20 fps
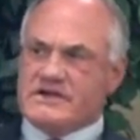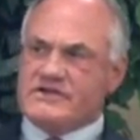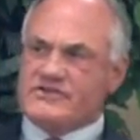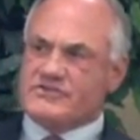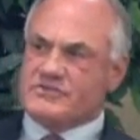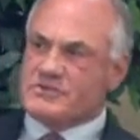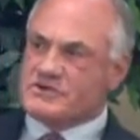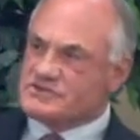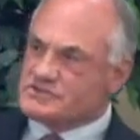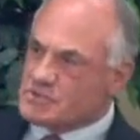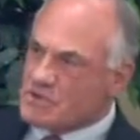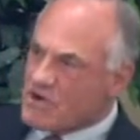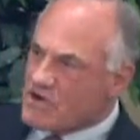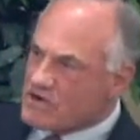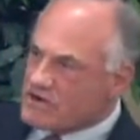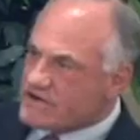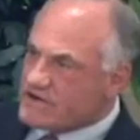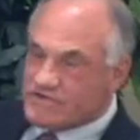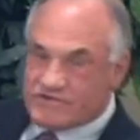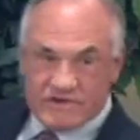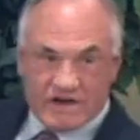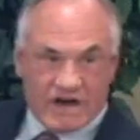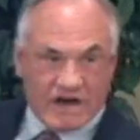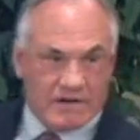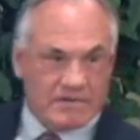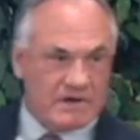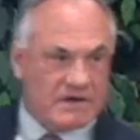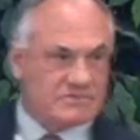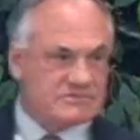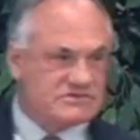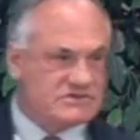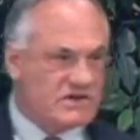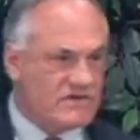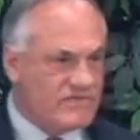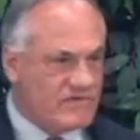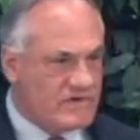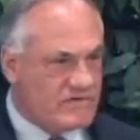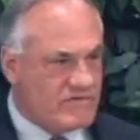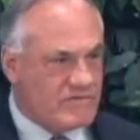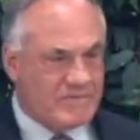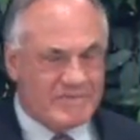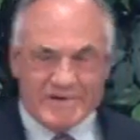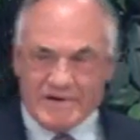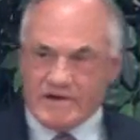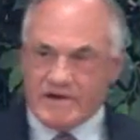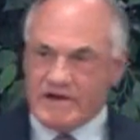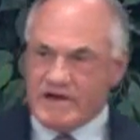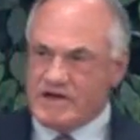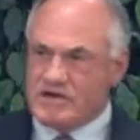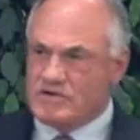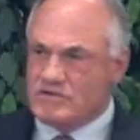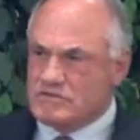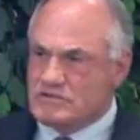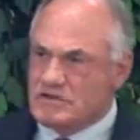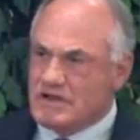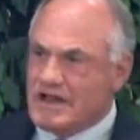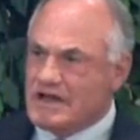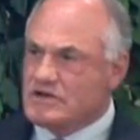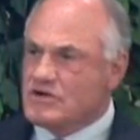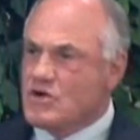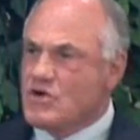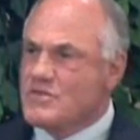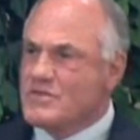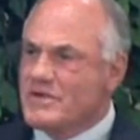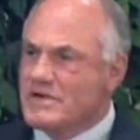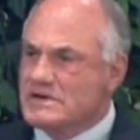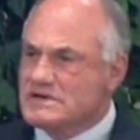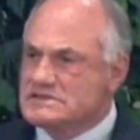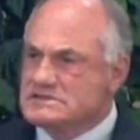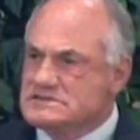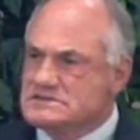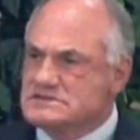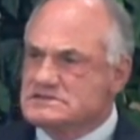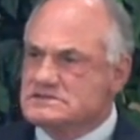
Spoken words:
He said, what's wrong? I said, I'm suffering from anal glaucoma.